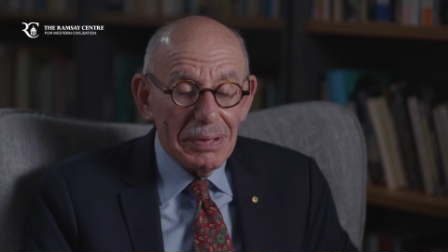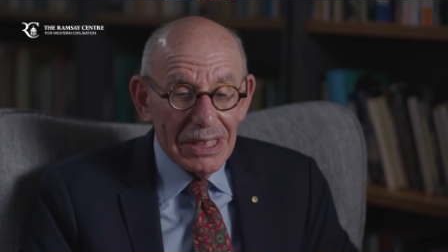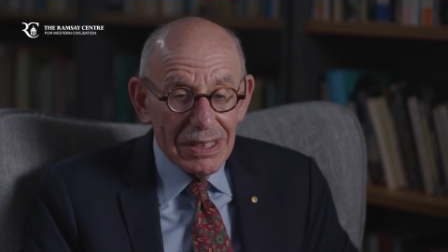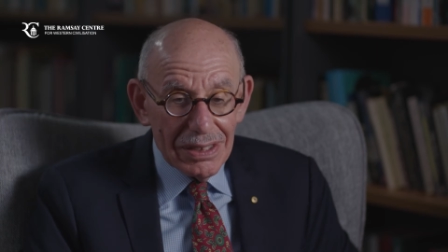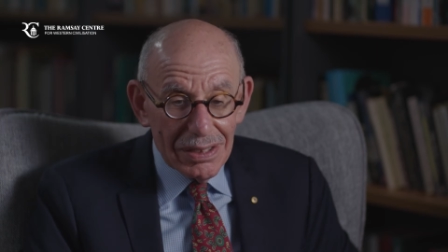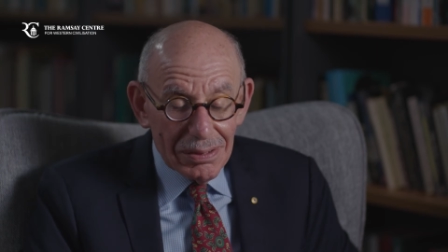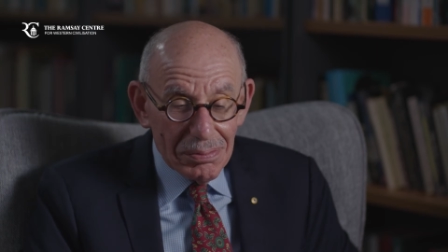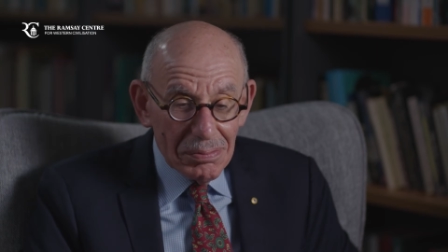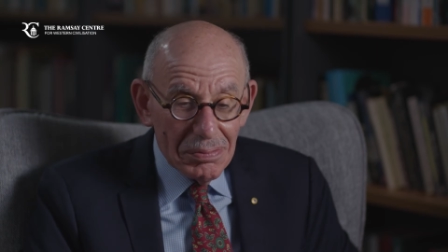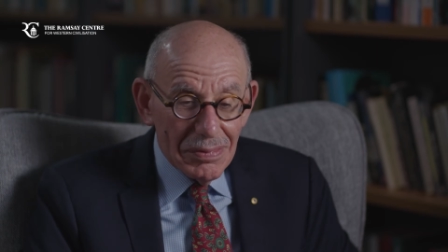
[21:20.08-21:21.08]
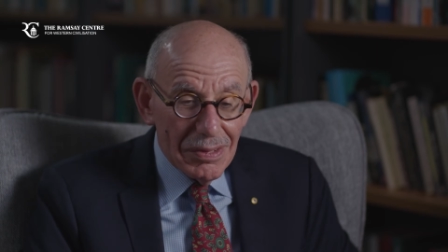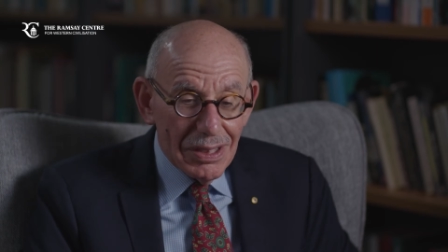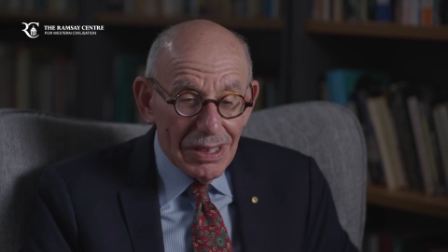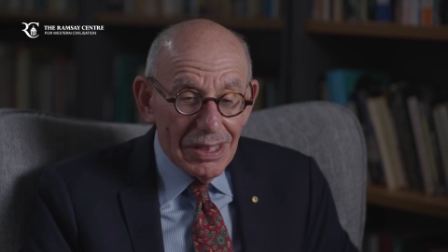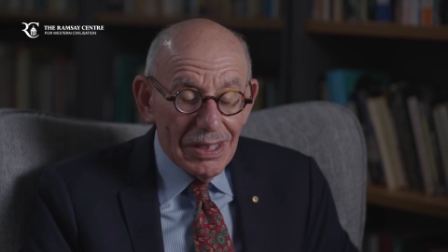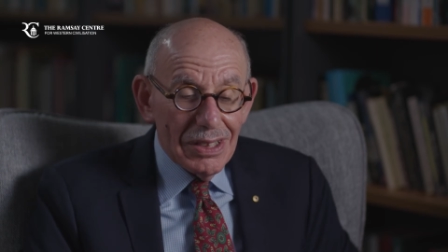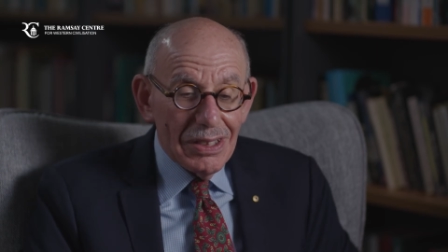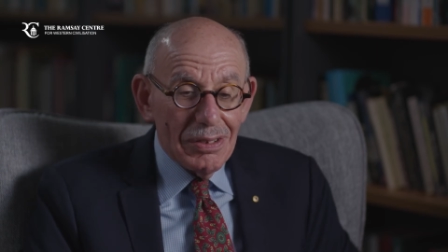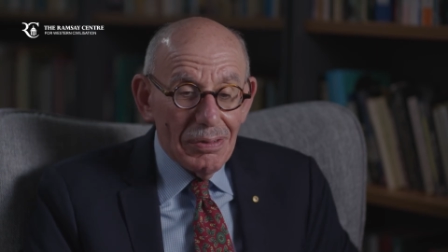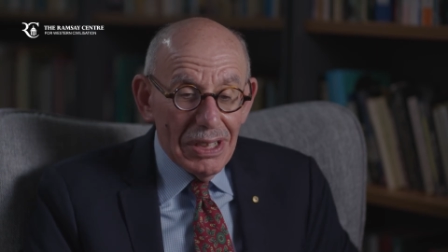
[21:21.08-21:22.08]
because
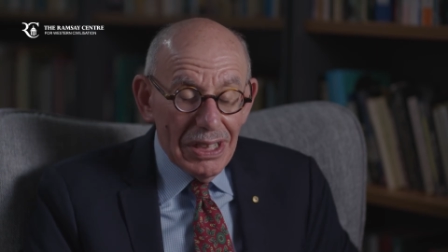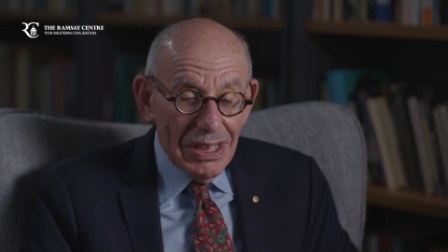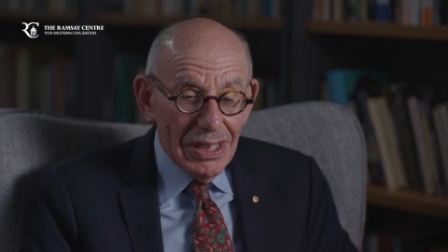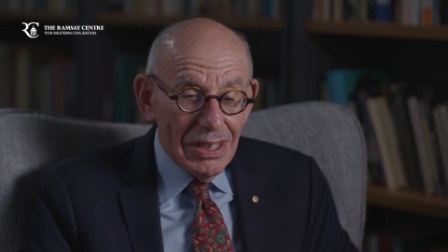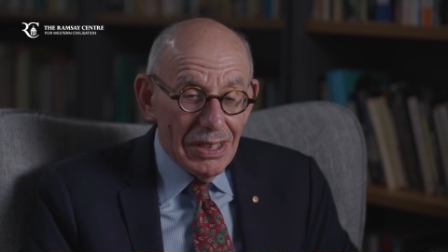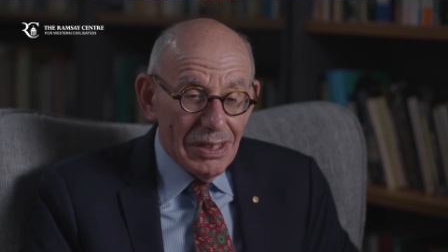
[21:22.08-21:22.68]
really